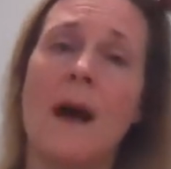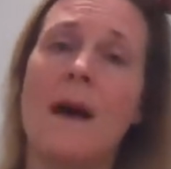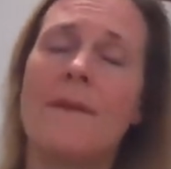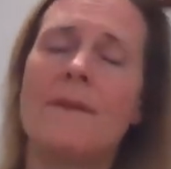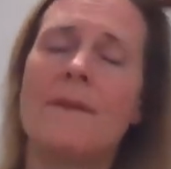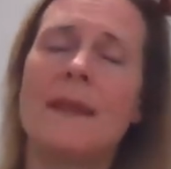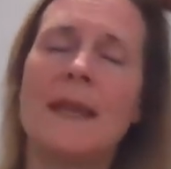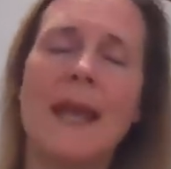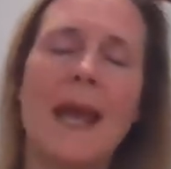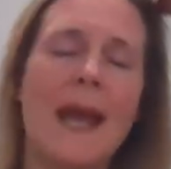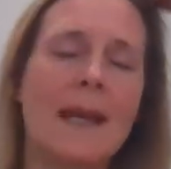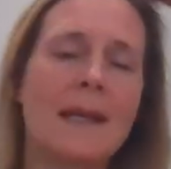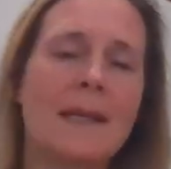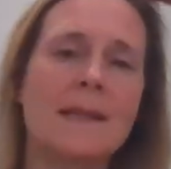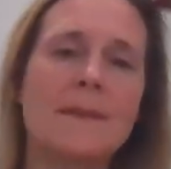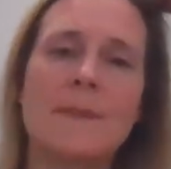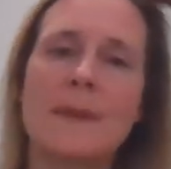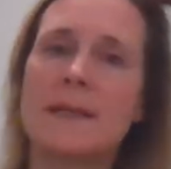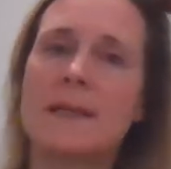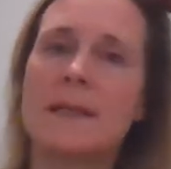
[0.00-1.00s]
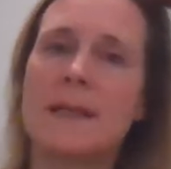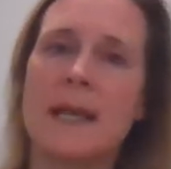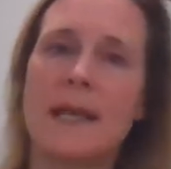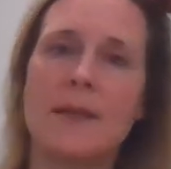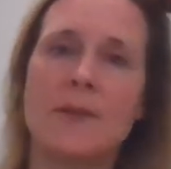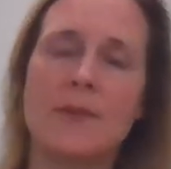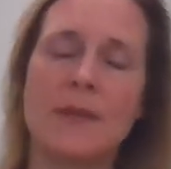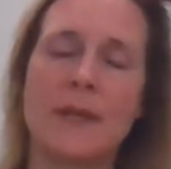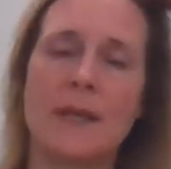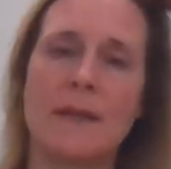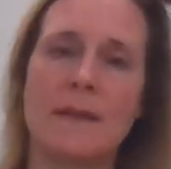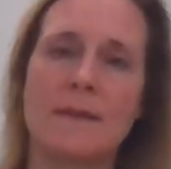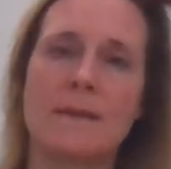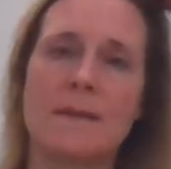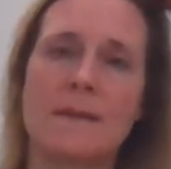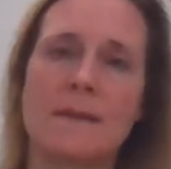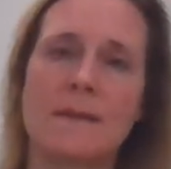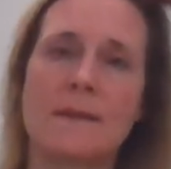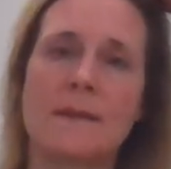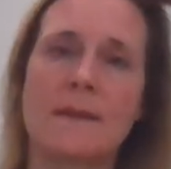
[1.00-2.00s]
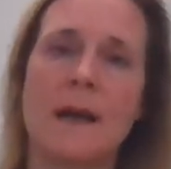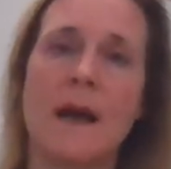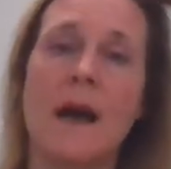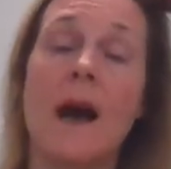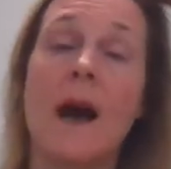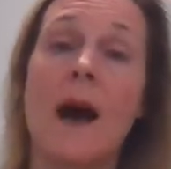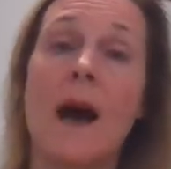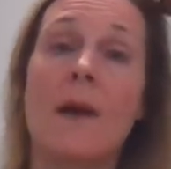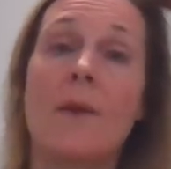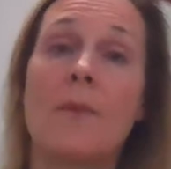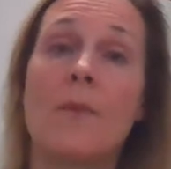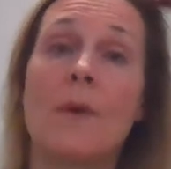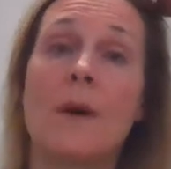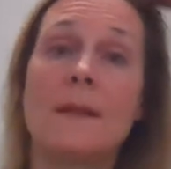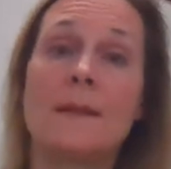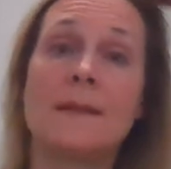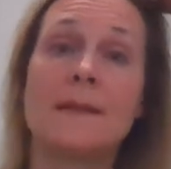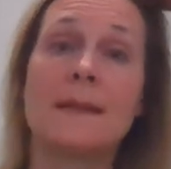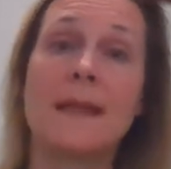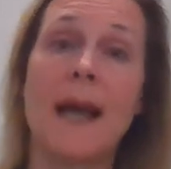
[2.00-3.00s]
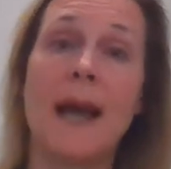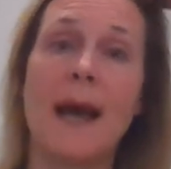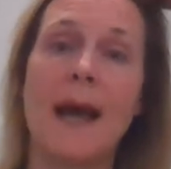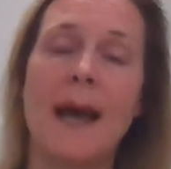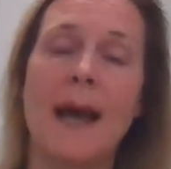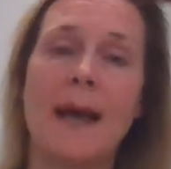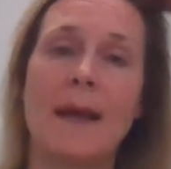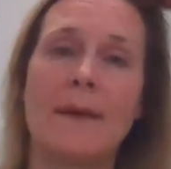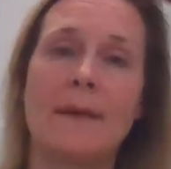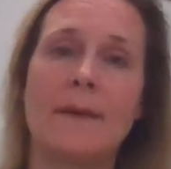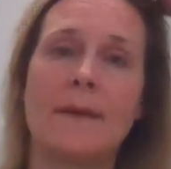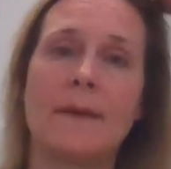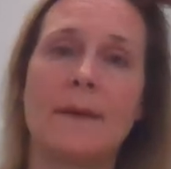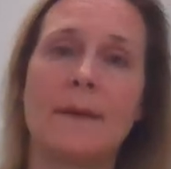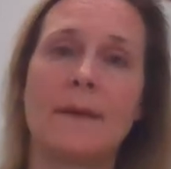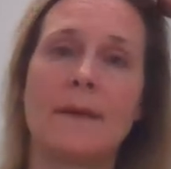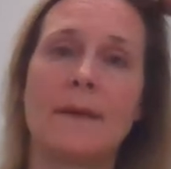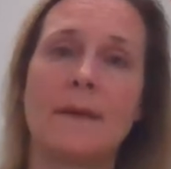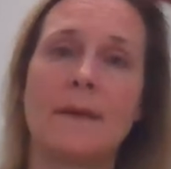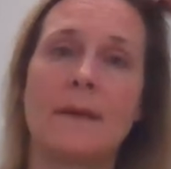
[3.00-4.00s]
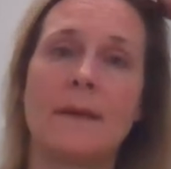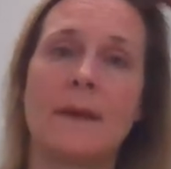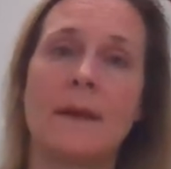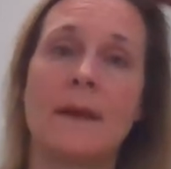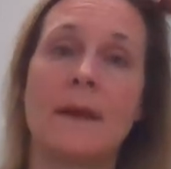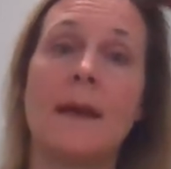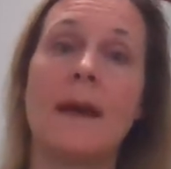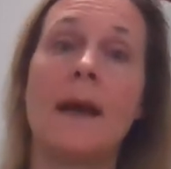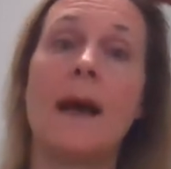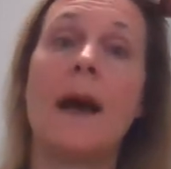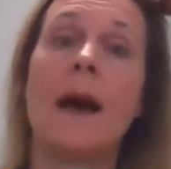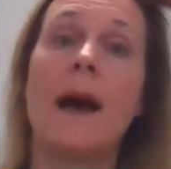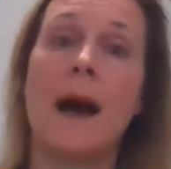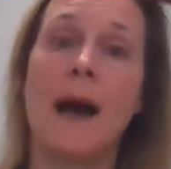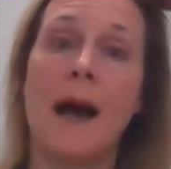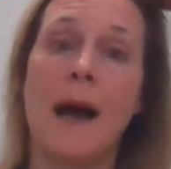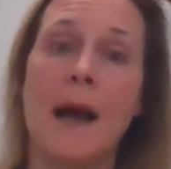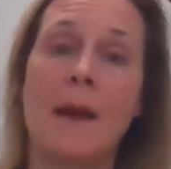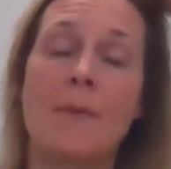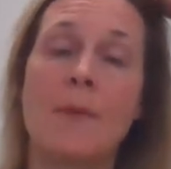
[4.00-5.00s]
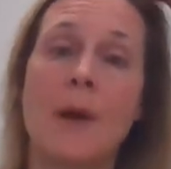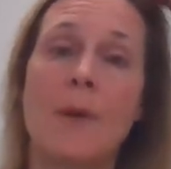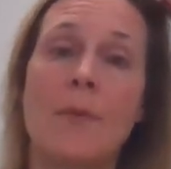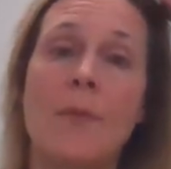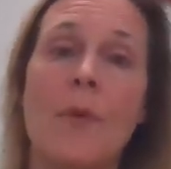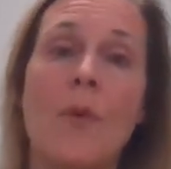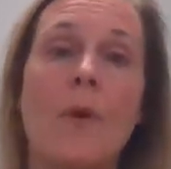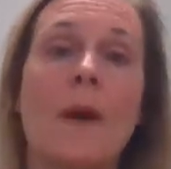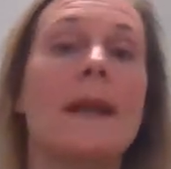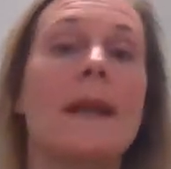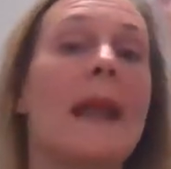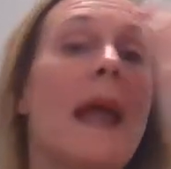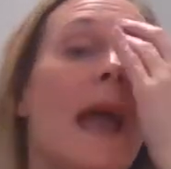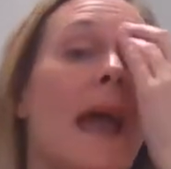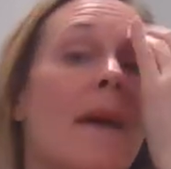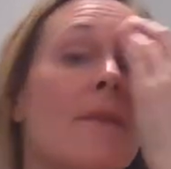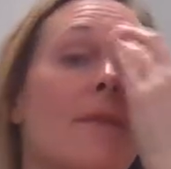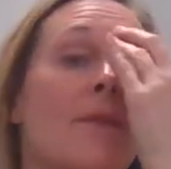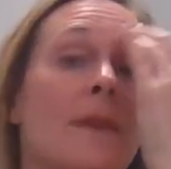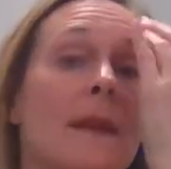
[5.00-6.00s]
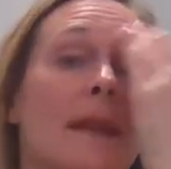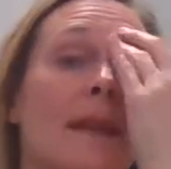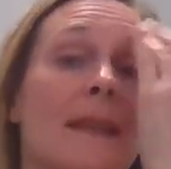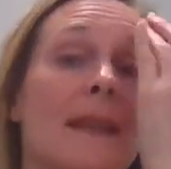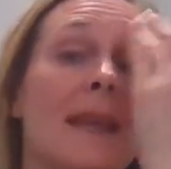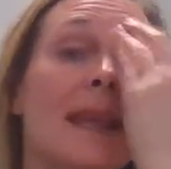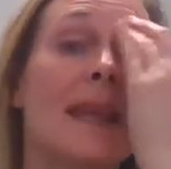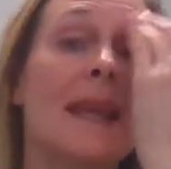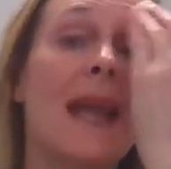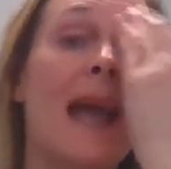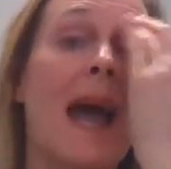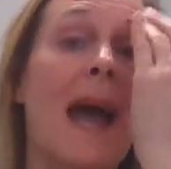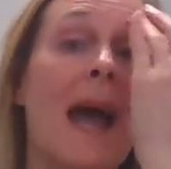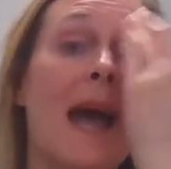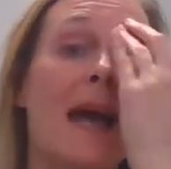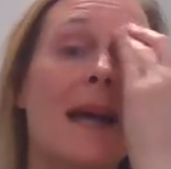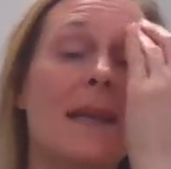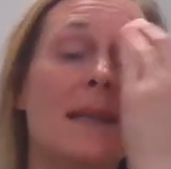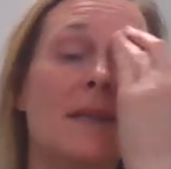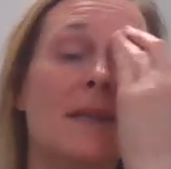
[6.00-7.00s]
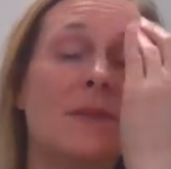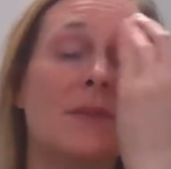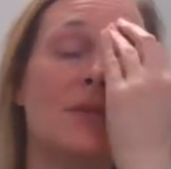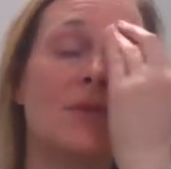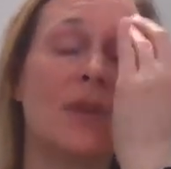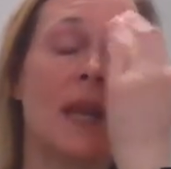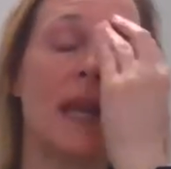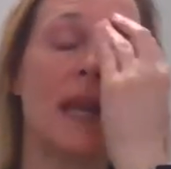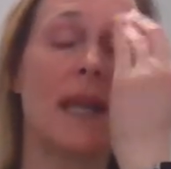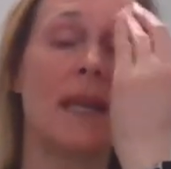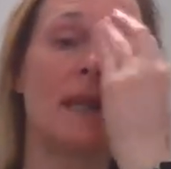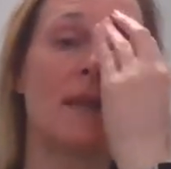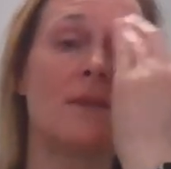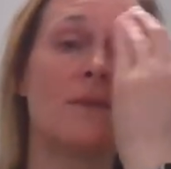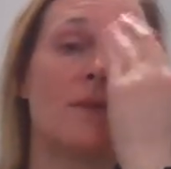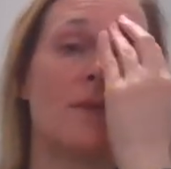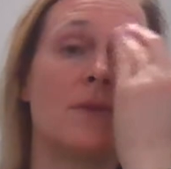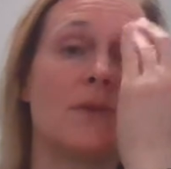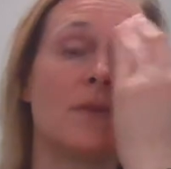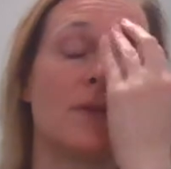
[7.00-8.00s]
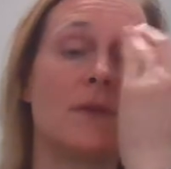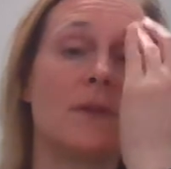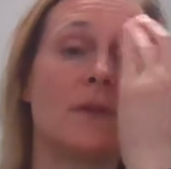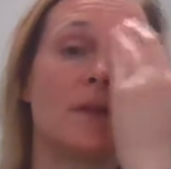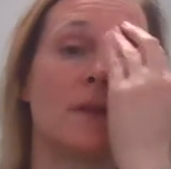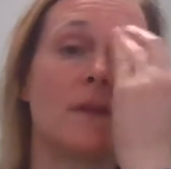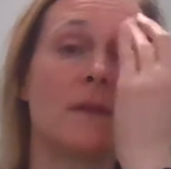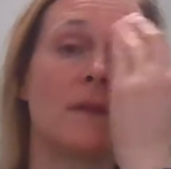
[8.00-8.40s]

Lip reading: of the expectations I once had. Eyebrow point. Everything has changed.